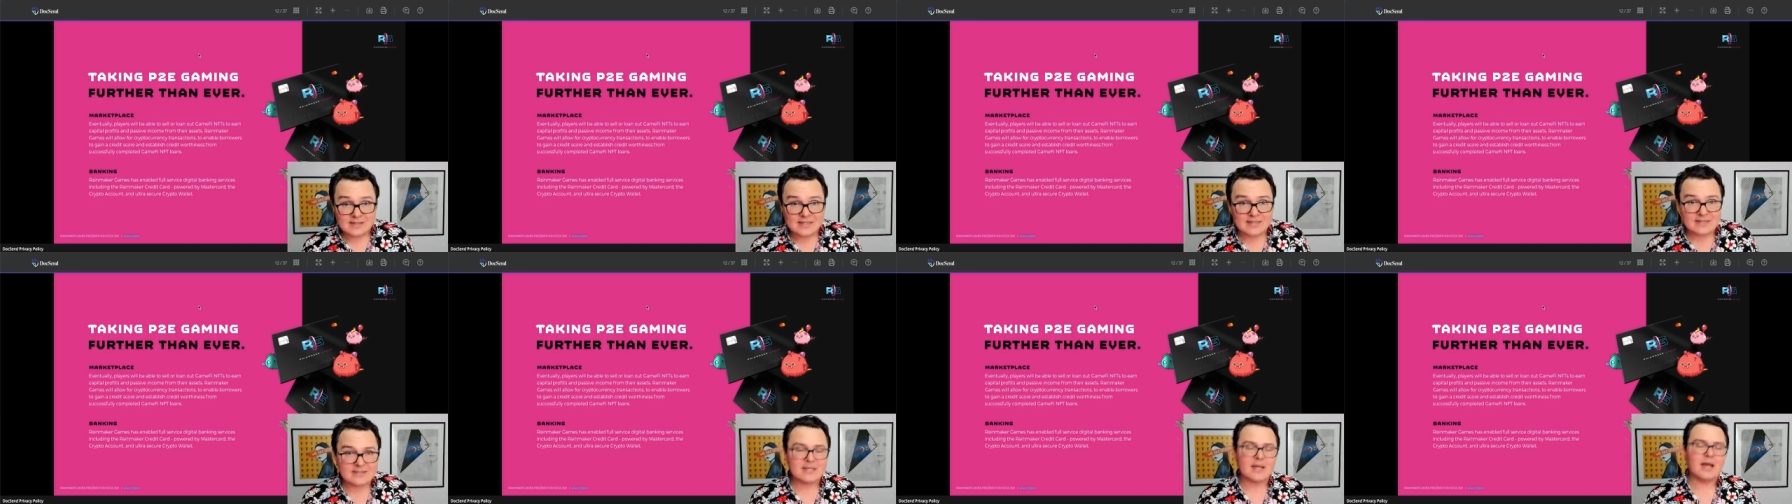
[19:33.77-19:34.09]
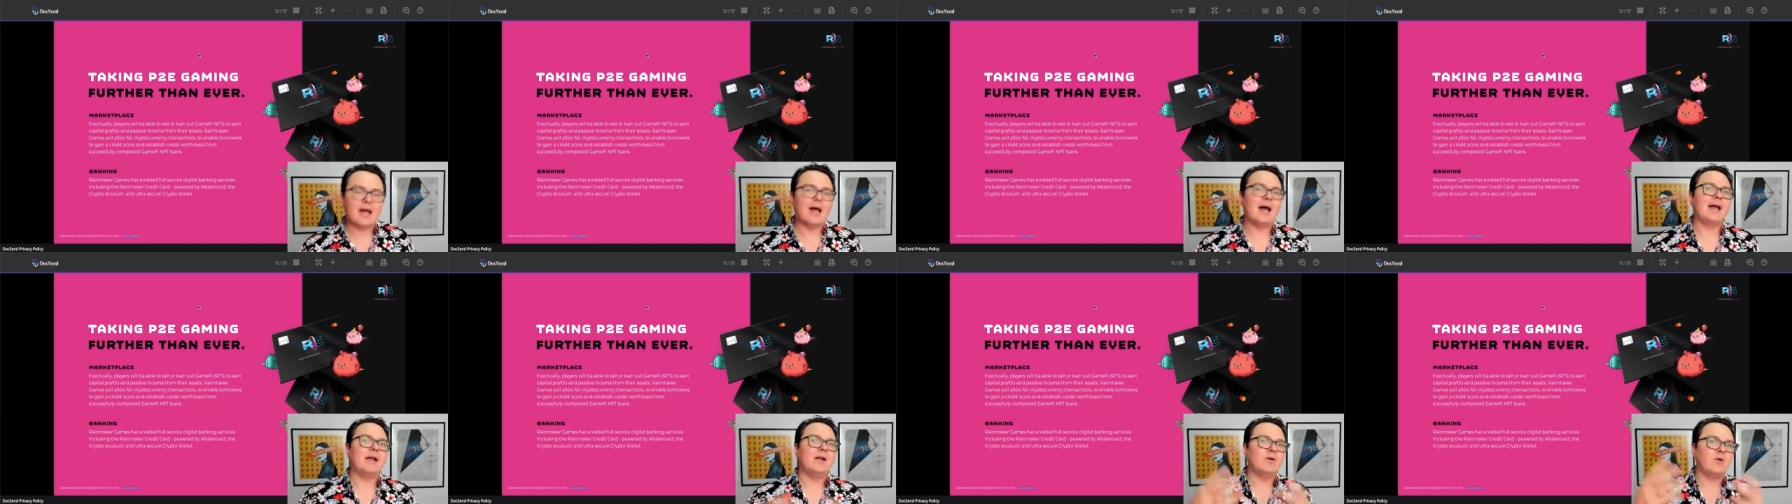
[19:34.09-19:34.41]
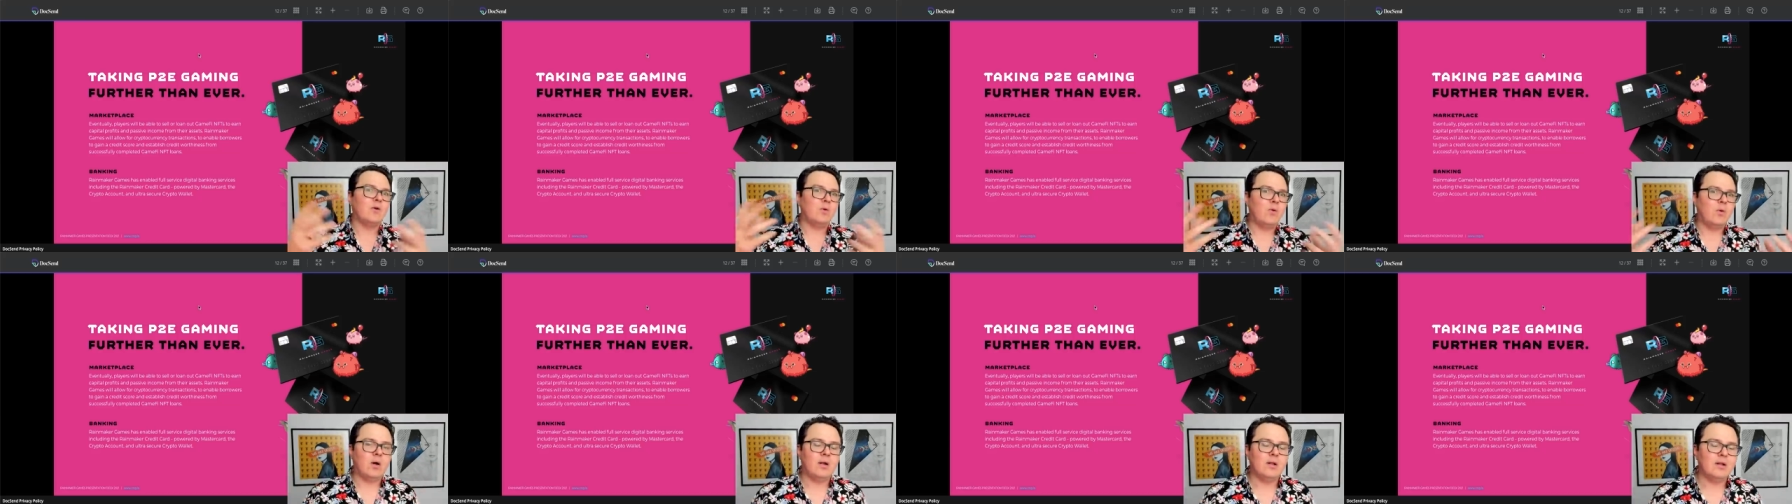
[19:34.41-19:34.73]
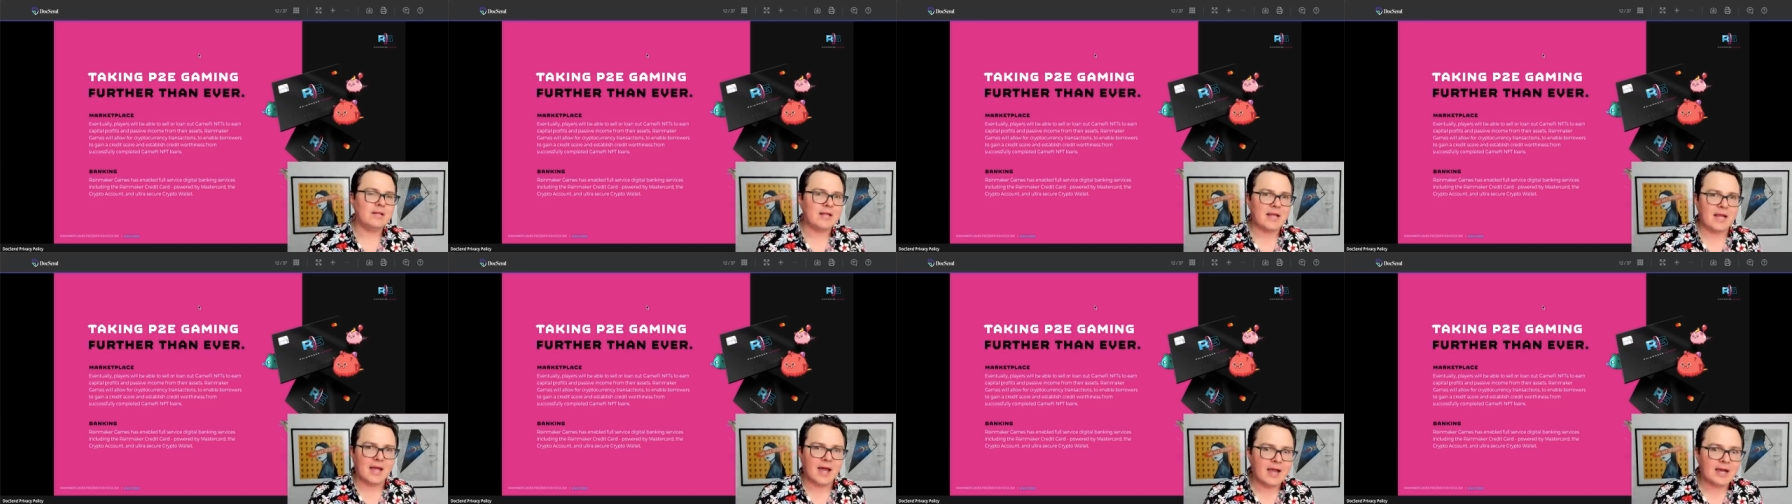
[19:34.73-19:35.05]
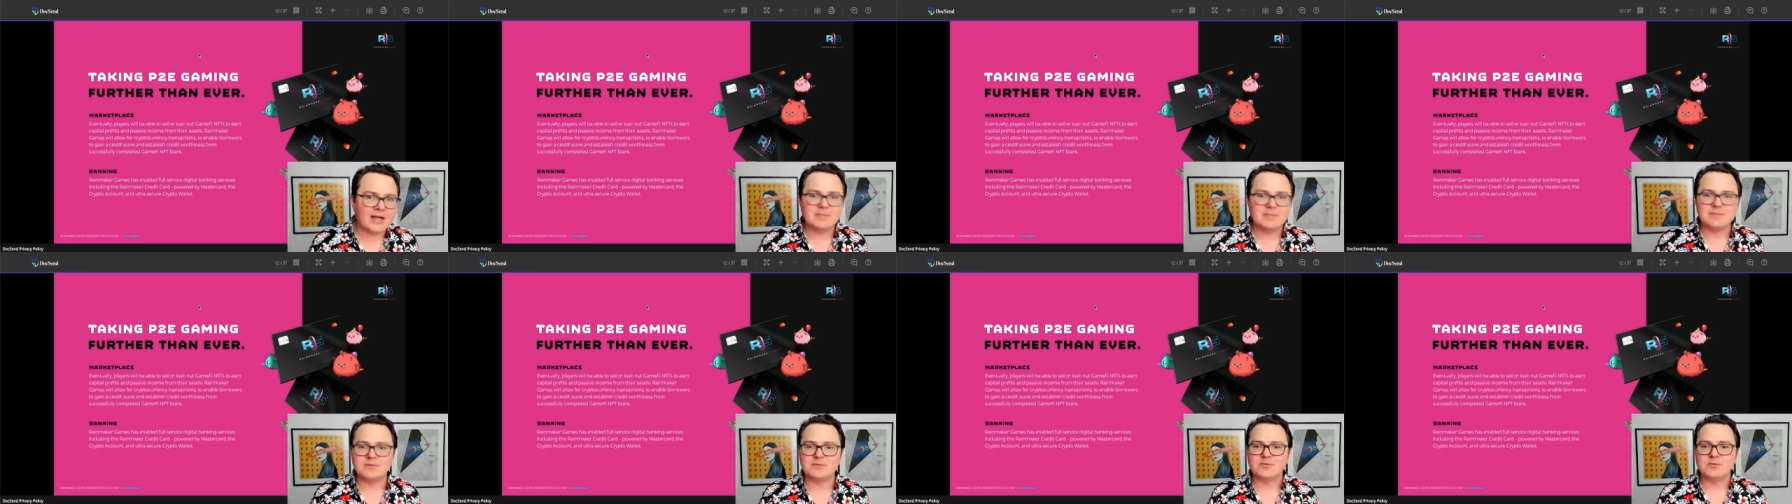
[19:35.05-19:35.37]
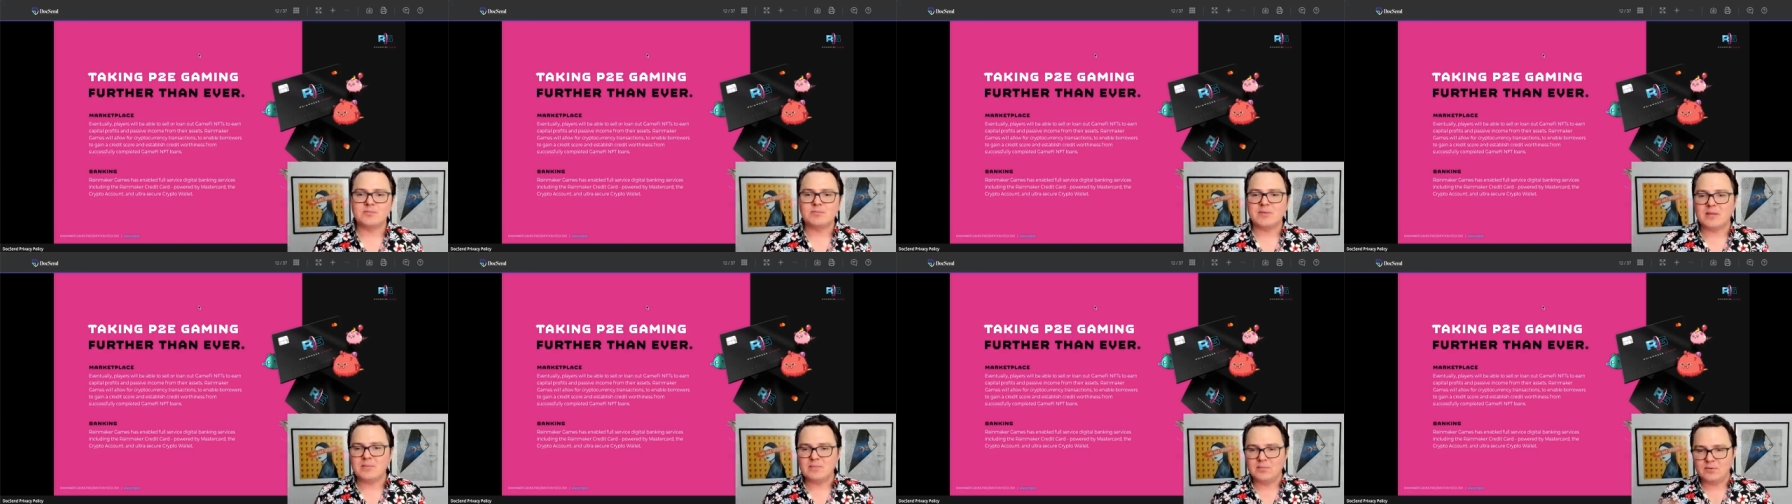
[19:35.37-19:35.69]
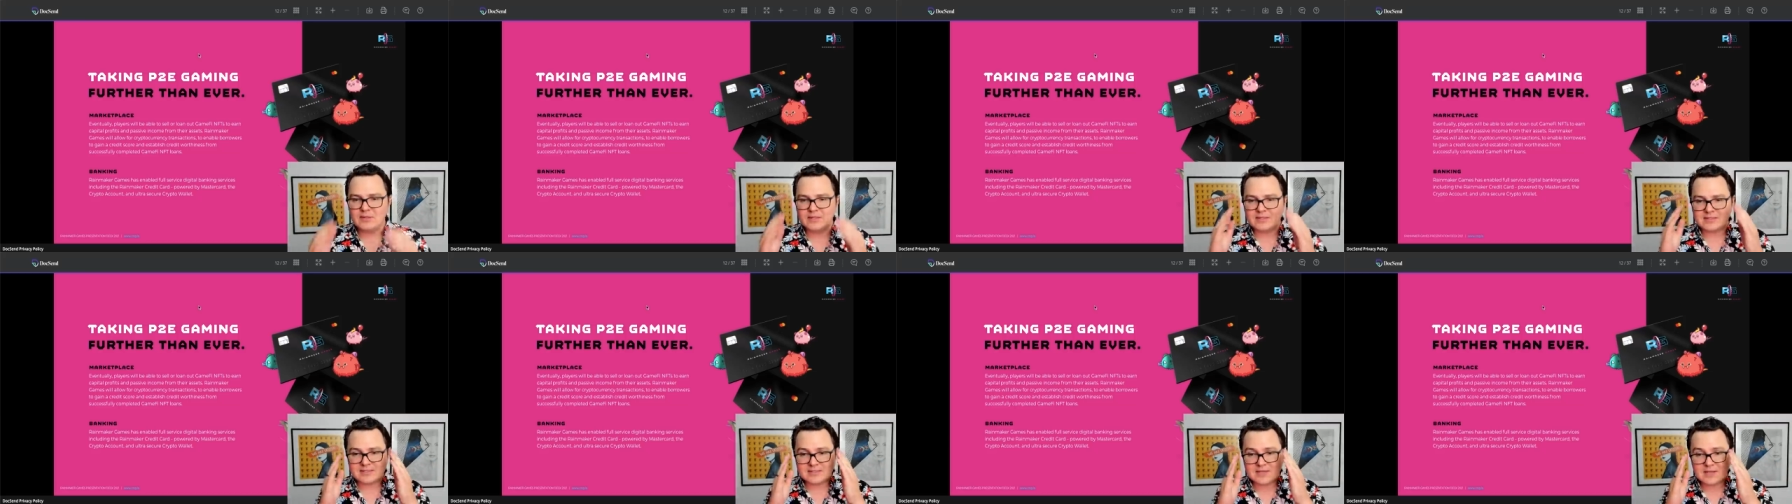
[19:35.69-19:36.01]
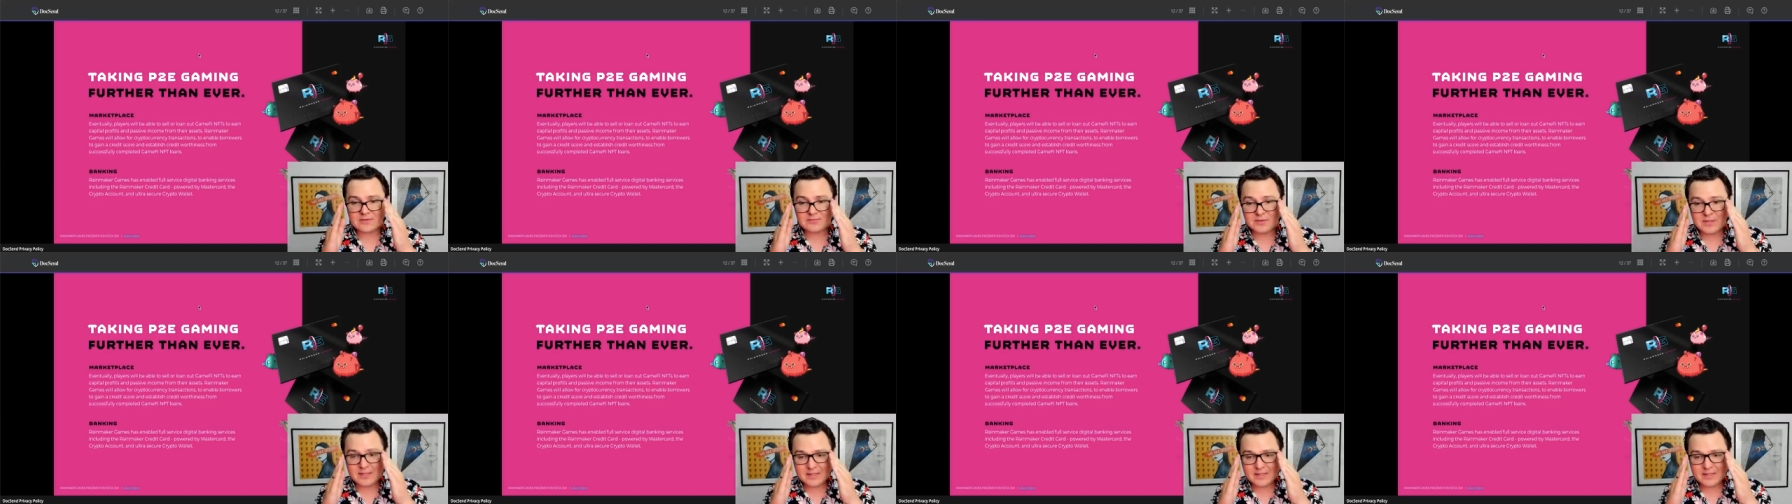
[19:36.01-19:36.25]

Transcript: these higher quality items from people and stuff